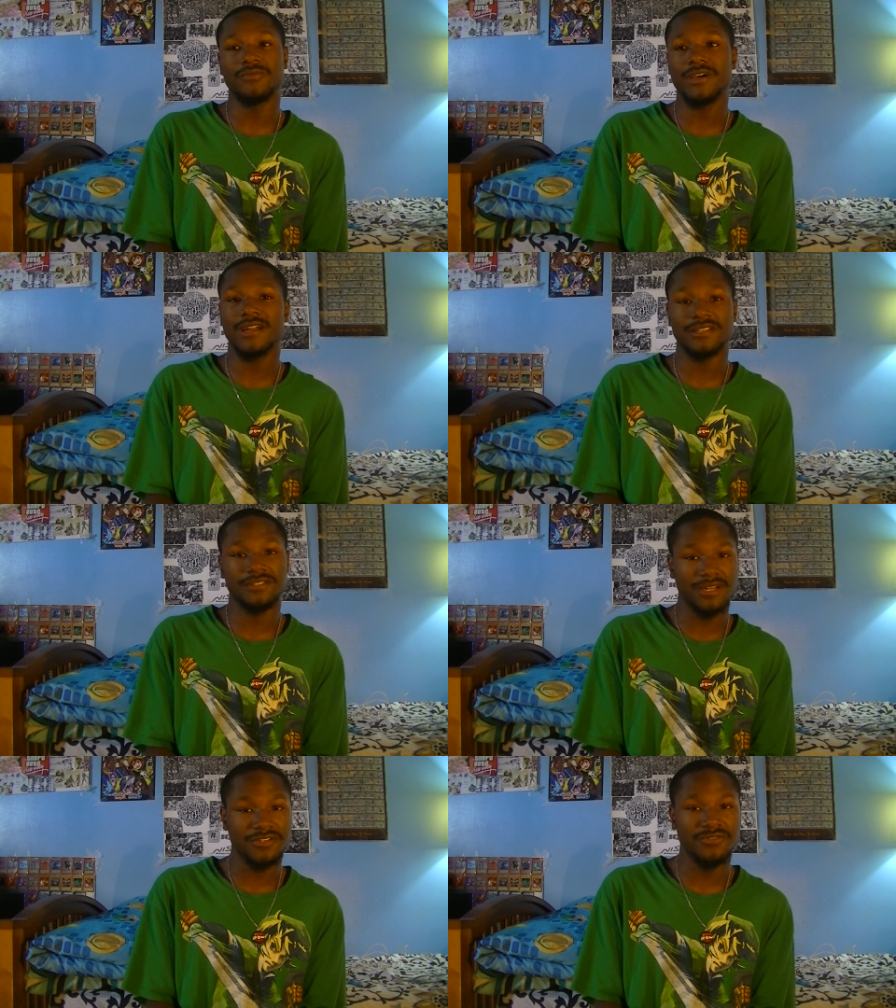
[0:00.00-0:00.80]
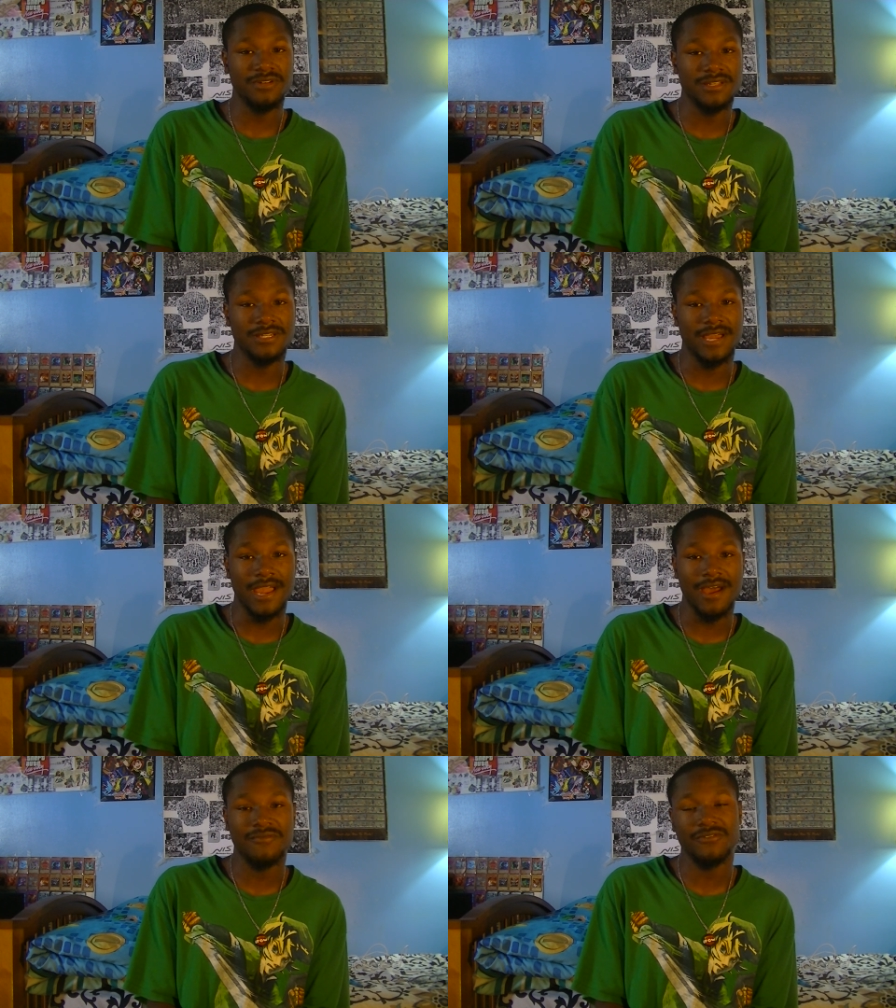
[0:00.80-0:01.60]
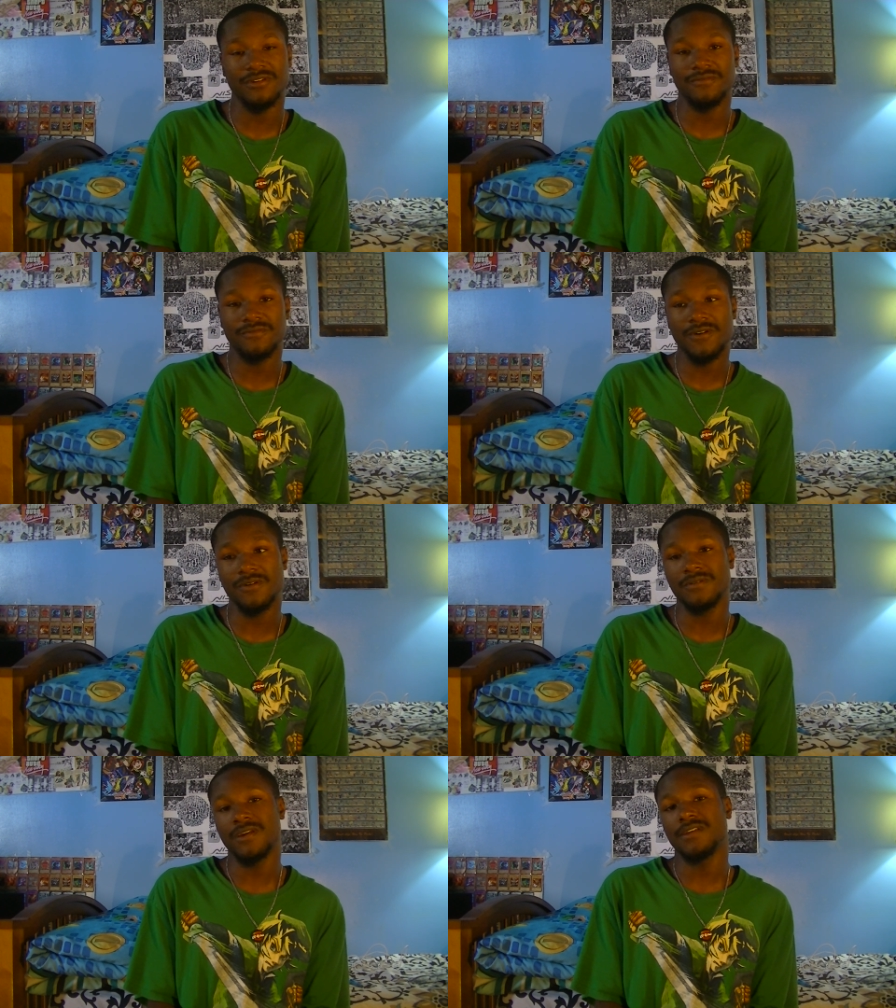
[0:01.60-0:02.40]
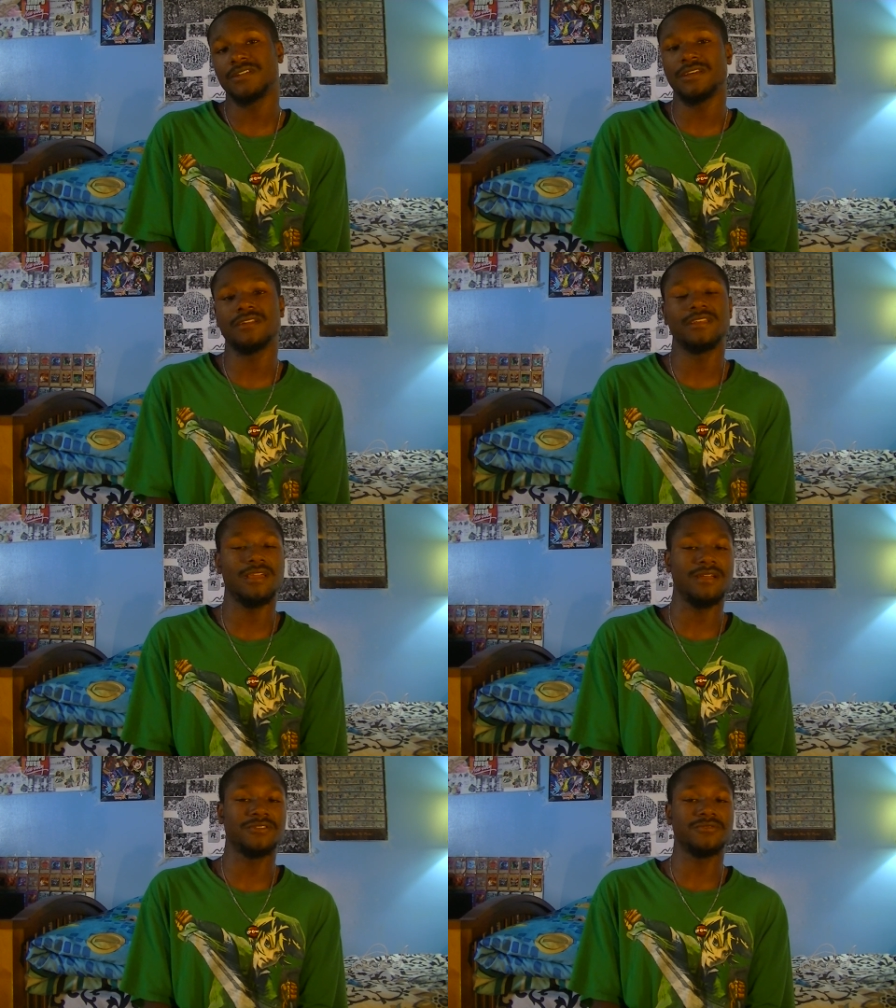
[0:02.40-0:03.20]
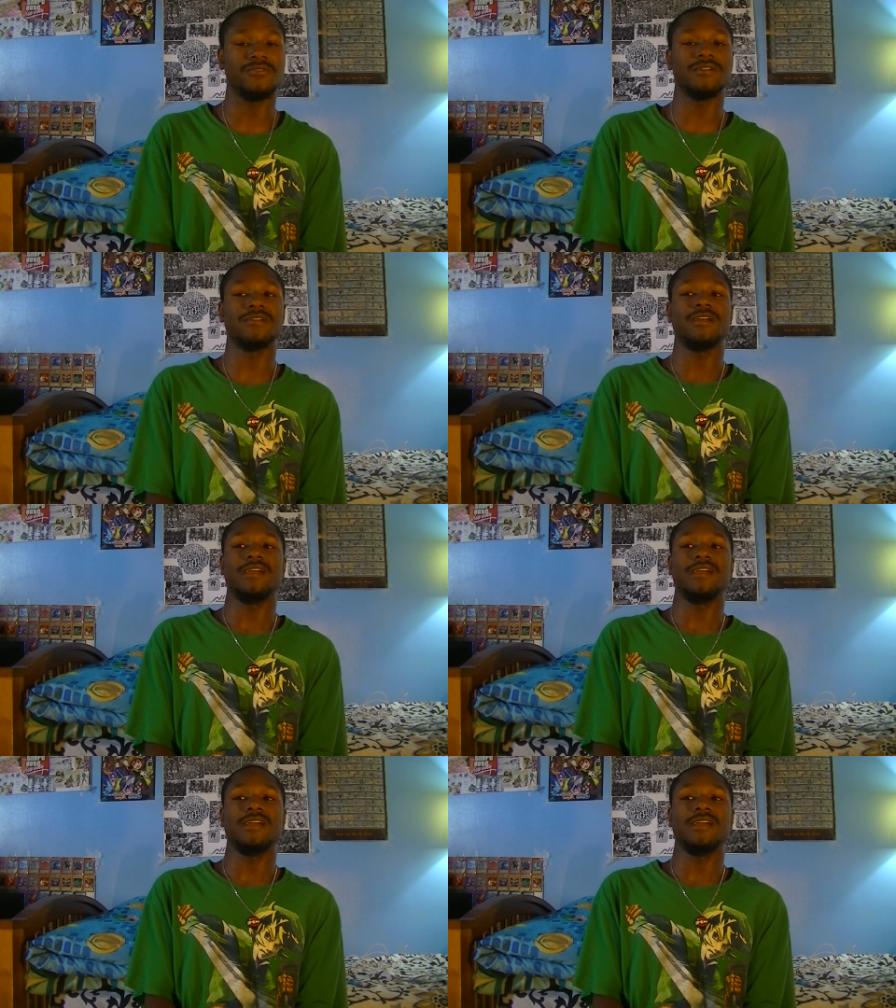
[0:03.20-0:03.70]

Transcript: what kind of settings you need to have for your phone to get the game to work.